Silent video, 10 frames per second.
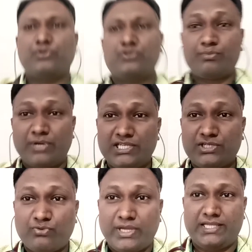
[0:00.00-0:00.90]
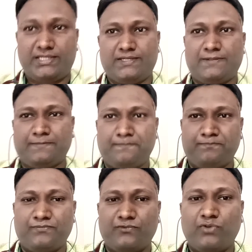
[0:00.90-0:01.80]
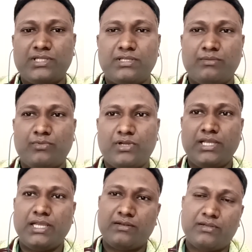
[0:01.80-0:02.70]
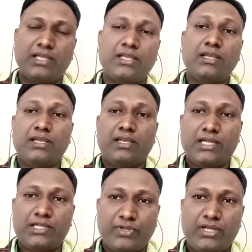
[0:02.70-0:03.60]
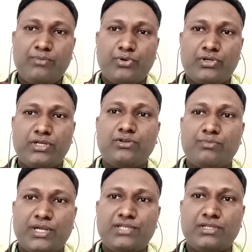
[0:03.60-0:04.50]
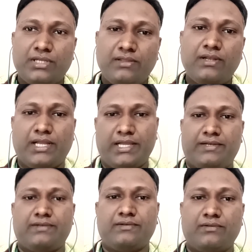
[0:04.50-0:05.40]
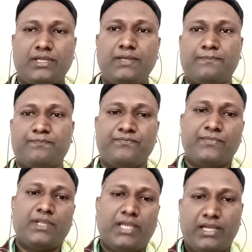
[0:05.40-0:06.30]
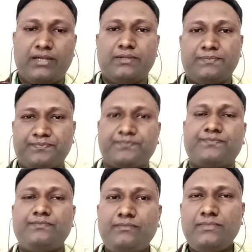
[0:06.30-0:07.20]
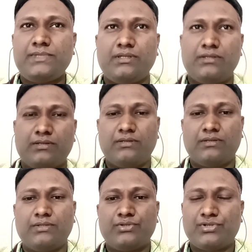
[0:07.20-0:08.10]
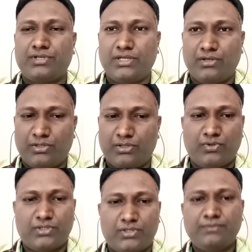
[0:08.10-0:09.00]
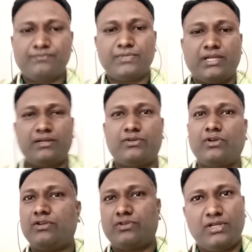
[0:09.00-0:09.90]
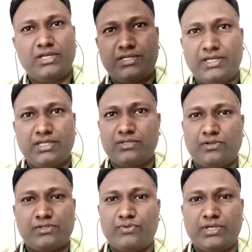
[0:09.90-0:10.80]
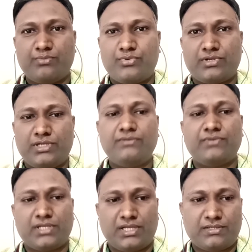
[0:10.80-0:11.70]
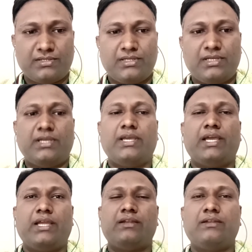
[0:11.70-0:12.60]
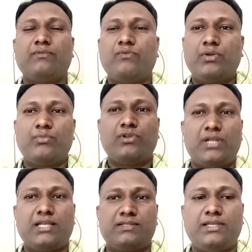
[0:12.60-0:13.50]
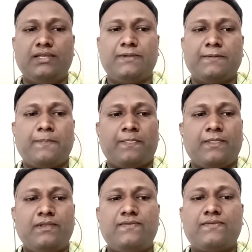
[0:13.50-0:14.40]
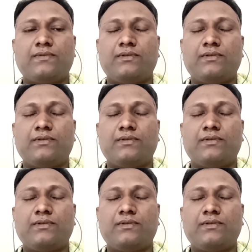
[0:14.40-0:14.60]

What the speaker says: to brush twice, once in the morning, and it is very important to brush in the night. Okay, and you should drink a lot of water, and toilet training is also very important for the kids. And one more last thing is,